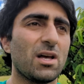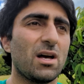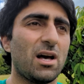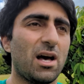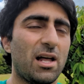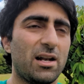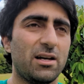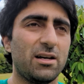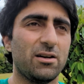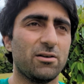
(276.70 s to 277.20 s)

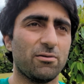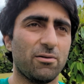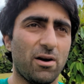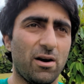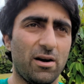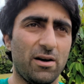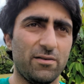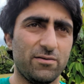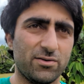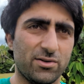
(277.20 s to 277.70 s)
and it
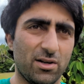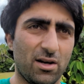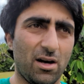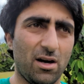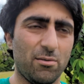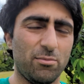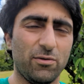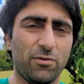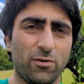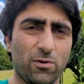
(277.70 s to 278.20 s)
arrives
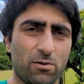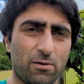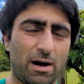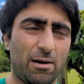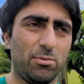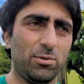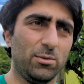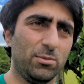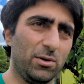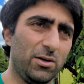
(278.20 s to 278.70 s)
before
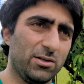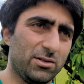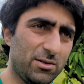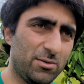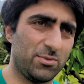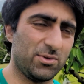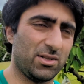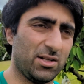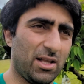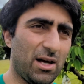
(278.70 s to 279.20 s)
apple
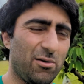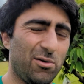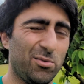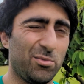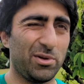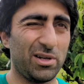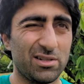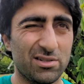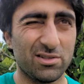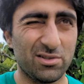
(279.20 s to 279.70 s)
blossom, so that will
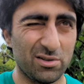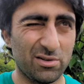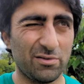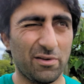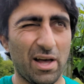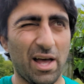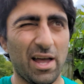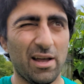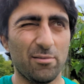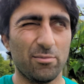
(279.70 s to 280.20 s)
be in sort of
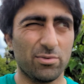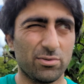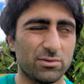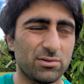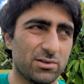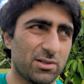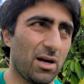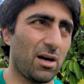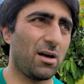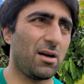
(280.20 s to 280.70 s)
April
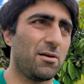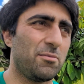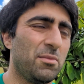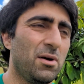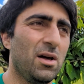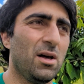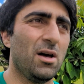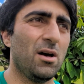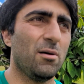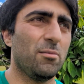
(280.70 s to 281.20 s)
time.
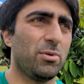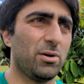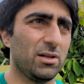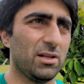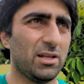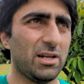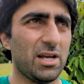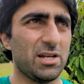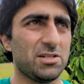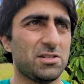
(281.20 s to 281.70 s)

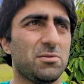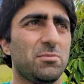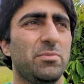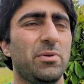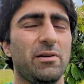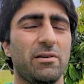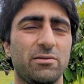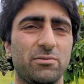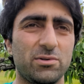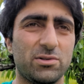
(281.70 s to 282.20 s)
Pollination
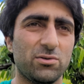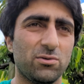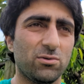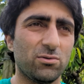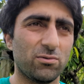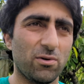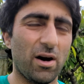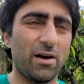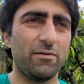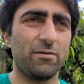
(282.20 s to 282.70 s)
period was all
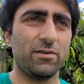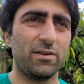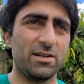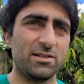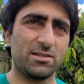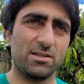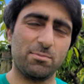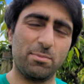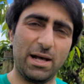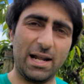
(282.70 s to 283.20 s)
right for these.
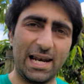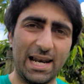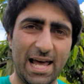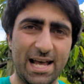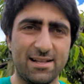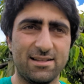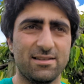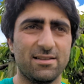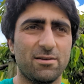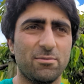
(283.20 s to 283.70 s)
It's a bit
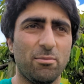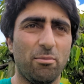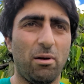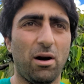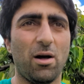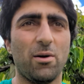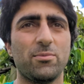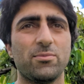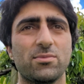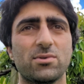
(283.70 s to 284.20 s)
later than
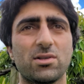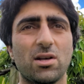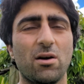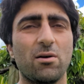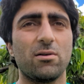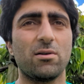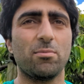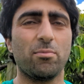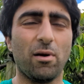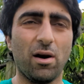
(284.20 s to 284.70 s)
plums, so
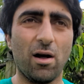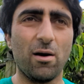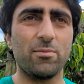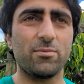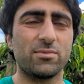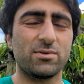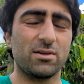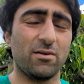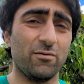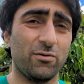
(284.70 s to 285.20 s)
the
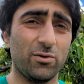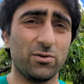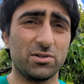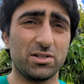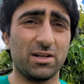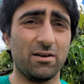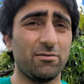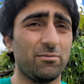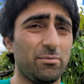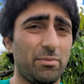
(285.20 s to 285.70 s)
plums
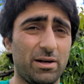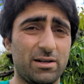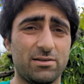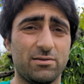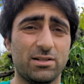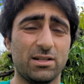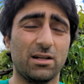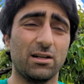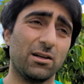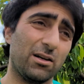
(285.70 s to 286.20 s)
unfortunately
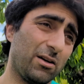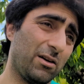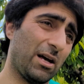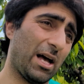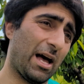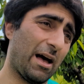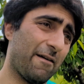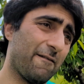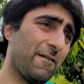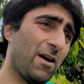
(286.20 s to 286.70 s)

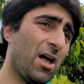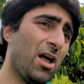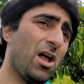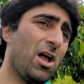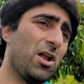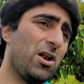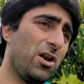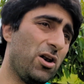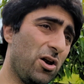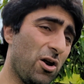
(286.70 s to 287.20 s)
have
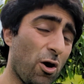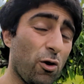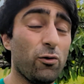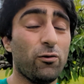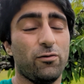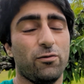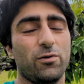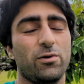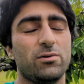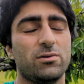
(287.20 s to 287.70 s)
no
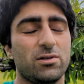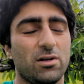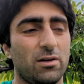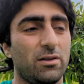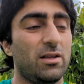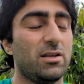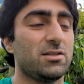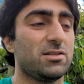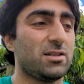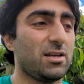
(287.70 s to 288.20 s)
fruit on
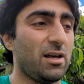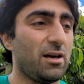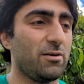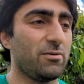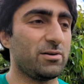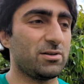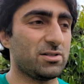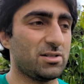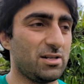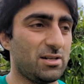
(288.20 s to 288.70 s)
this year,
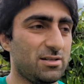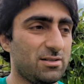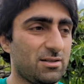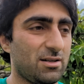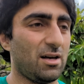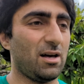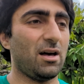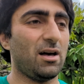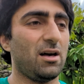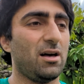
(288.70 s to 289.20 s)
which is
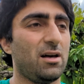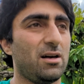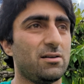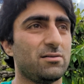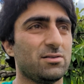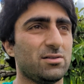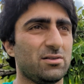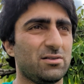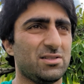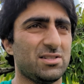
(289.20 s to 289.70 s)

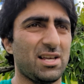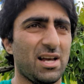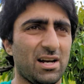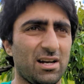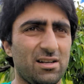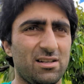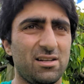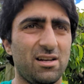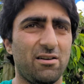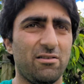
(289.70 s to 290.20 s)
sort of
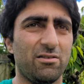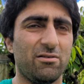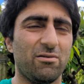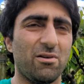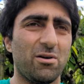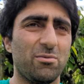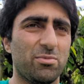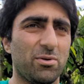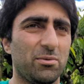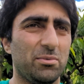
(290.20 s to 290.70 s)
second year in a
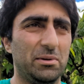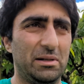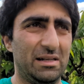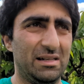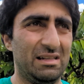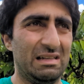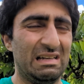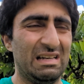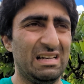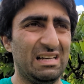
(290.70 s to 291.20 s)
row. Probably